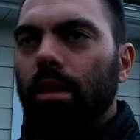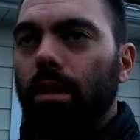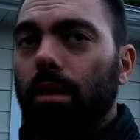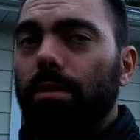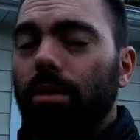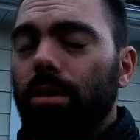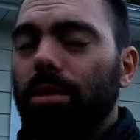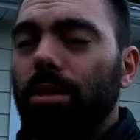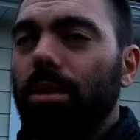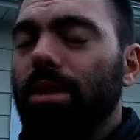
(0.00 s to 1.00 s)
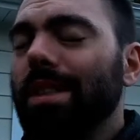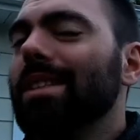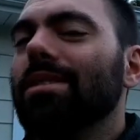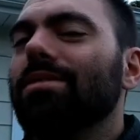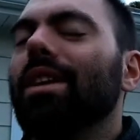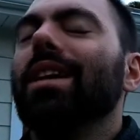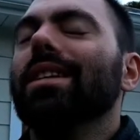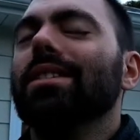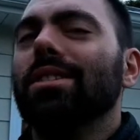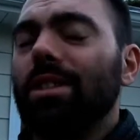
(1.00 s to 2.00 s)
Looking forward to the season
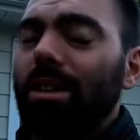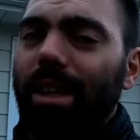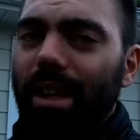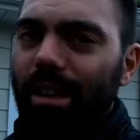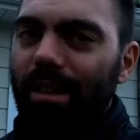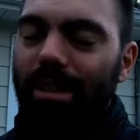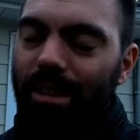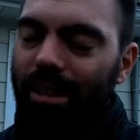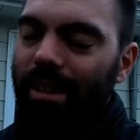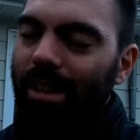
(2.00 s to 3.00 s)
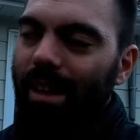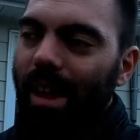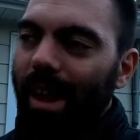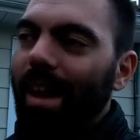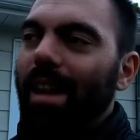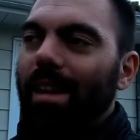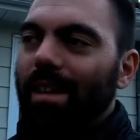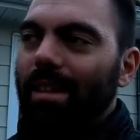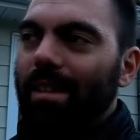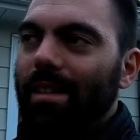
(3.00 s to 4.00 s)
finally starting.
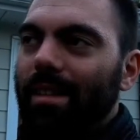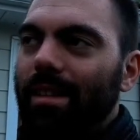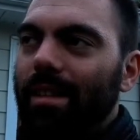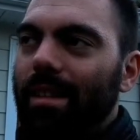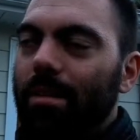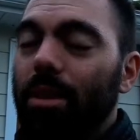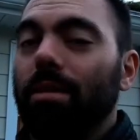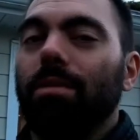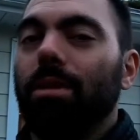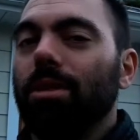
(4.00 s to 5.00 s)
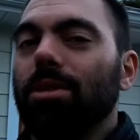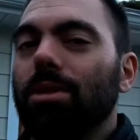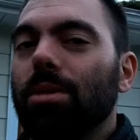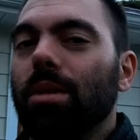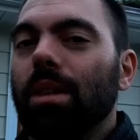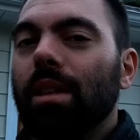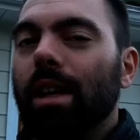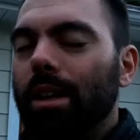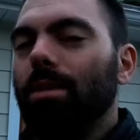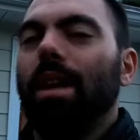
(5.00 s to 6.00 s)
And I'm looking forward to
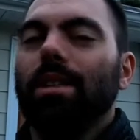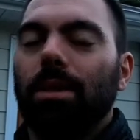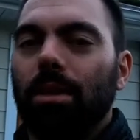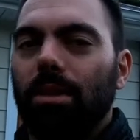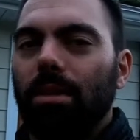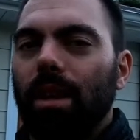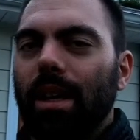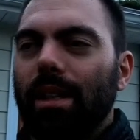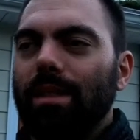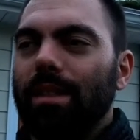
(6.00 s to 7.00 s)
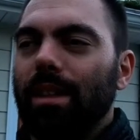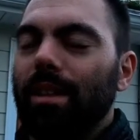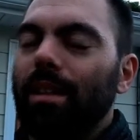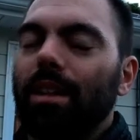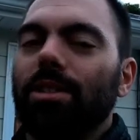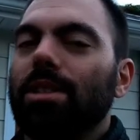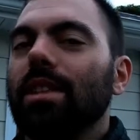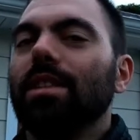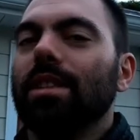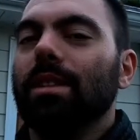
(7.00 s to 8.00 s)
interacting with you guys in another
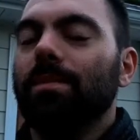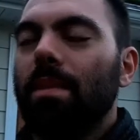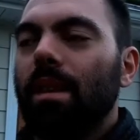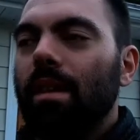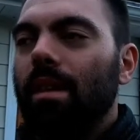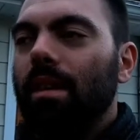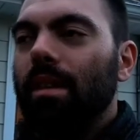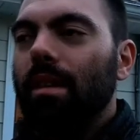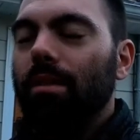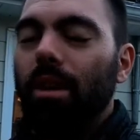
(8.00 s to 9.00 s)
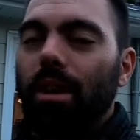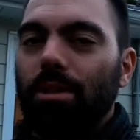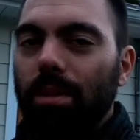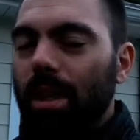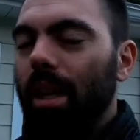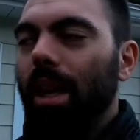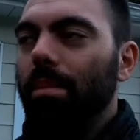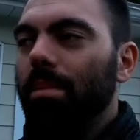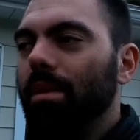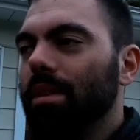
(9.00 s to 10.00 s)
season of Hawks Recap